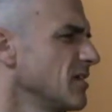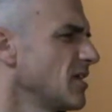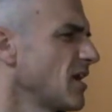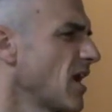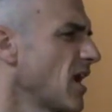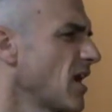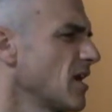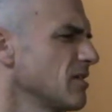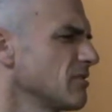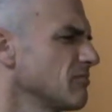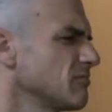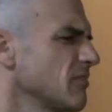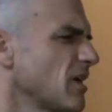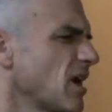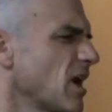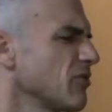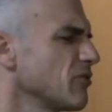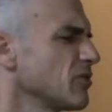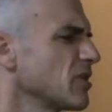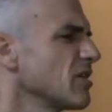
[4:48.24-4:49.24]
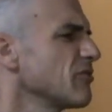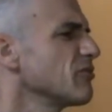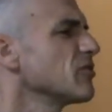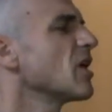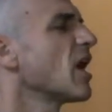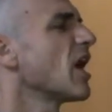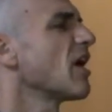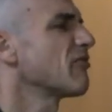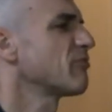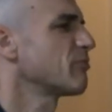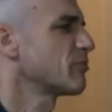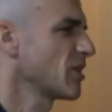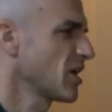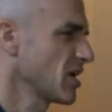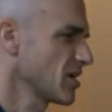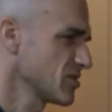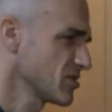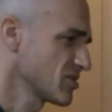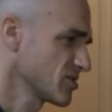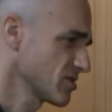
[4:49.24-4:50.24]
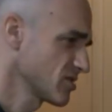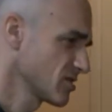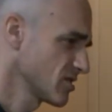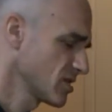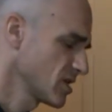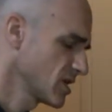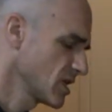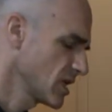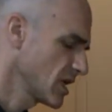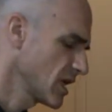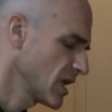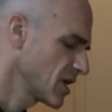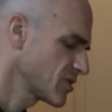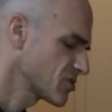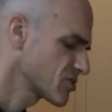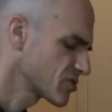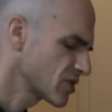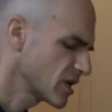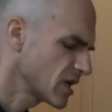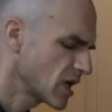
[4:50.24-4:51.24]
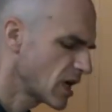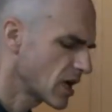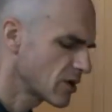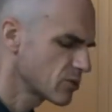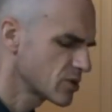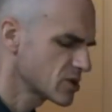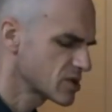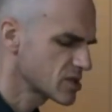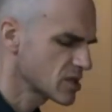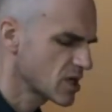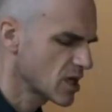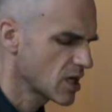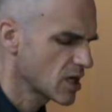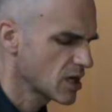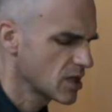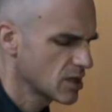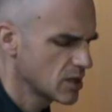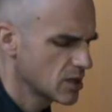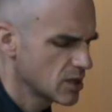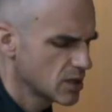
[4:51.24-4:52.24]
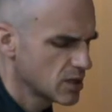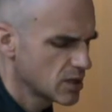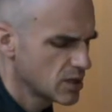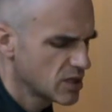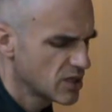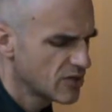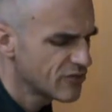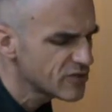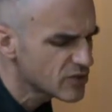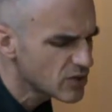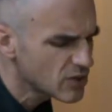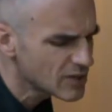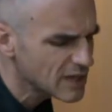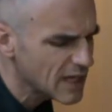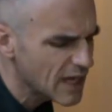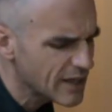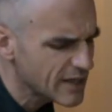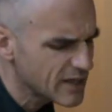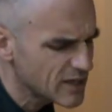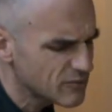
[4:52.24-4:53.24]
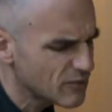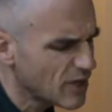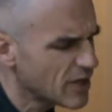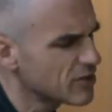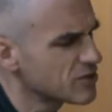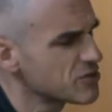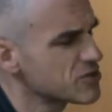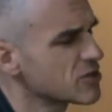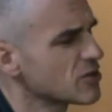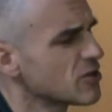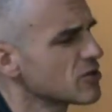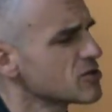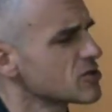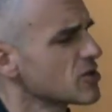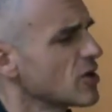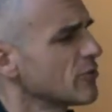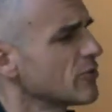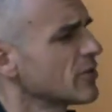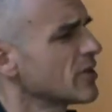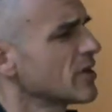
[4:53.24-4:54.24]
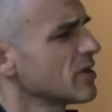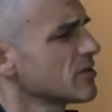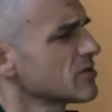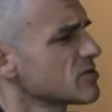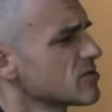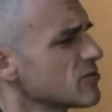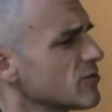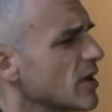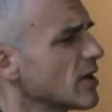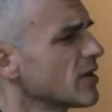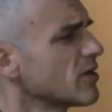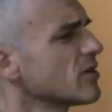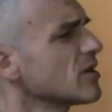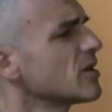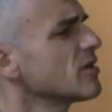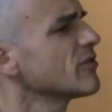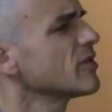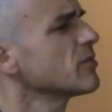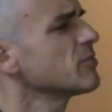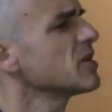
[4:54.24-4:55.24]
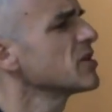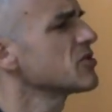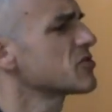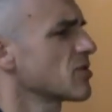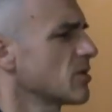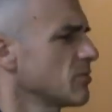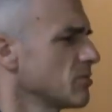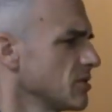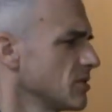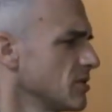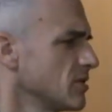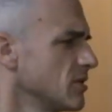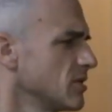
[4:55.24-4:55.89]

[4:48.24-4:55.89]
I will give you half price. And Sridhar would say, if you don't like it, why don't you go somewhere else? Why are you giving me trouble?